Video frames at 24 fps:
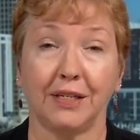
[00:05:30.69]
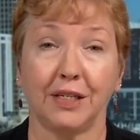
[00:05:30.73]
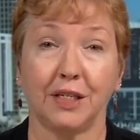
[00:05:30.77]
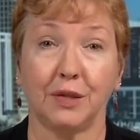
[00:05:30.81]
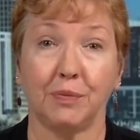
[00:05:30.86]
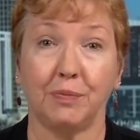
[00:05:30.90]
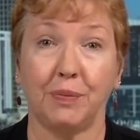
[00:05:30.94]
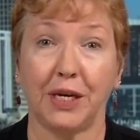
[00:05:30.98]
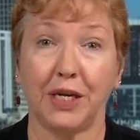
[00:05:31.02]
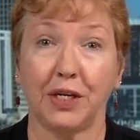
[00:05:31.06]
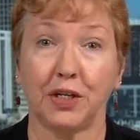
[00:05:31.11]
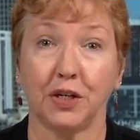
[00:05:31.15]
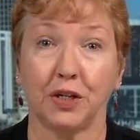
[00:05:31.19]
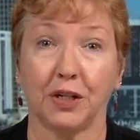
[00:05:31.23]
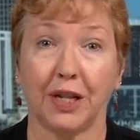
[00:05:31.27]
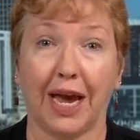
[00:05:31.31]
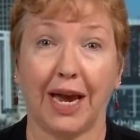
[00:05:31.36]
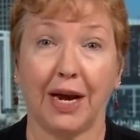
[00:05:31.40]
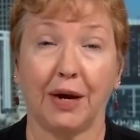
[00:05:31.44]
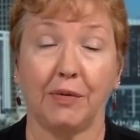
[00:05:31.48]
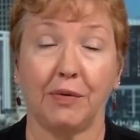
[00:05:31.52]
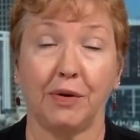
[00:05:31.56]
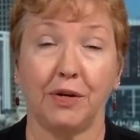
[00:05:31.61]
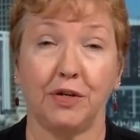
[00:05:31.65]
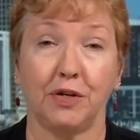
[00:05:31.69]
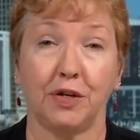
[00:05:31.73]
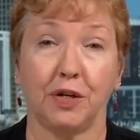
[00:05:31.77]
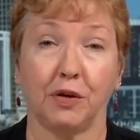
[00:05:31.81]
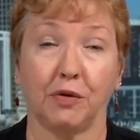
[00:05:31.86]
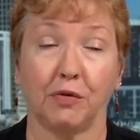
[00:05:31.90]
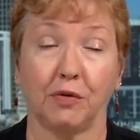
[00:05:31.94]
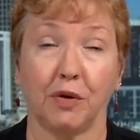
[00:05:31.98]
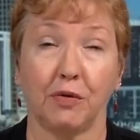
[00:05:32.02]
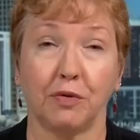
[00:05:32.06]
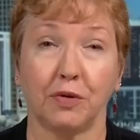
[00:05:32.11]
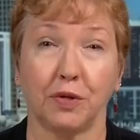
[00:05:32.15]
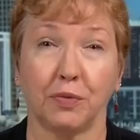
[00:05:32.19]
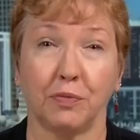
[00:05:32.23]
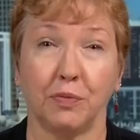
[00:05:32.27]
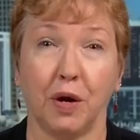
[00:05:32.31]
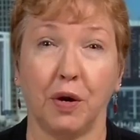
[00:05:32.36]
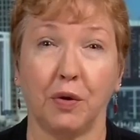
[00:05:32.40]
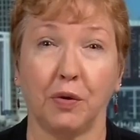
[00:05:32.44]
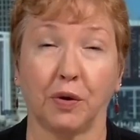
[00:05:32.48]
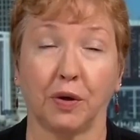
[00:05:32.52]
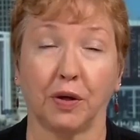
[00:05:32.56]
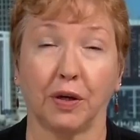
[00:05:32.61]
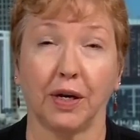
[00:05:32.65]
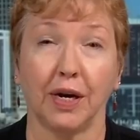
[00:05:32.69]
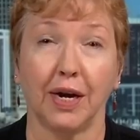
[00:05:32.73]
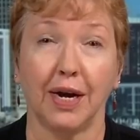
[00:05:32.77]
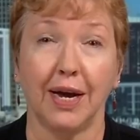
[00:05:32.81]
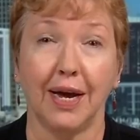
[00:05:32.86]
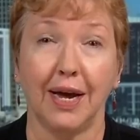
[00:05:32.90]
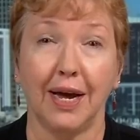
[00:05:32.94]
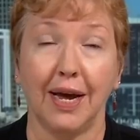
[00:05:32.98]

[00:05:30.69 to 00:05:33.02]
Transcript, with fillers: speech, language, and gross motor.